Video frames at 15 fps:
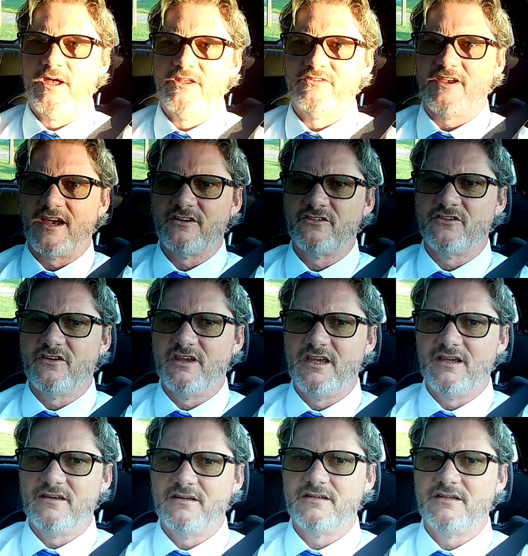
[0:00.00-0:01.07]
it's
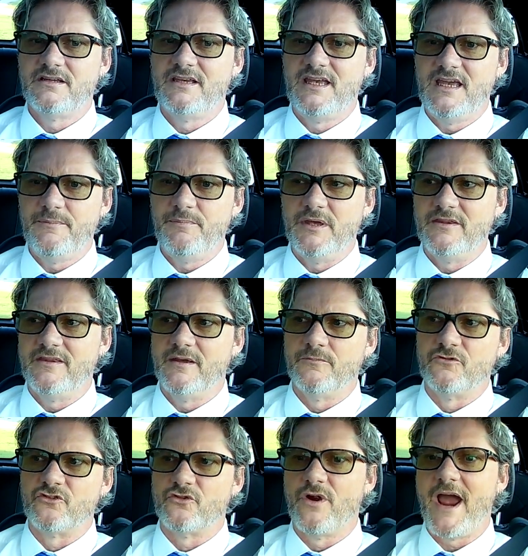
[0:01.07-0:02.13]
actually keeping them
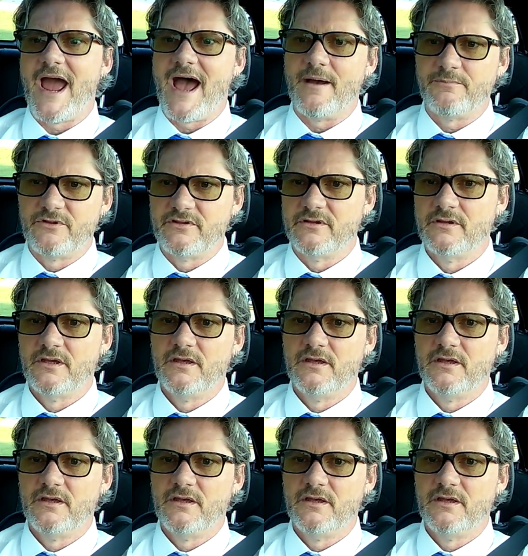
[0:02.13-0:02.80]
trapped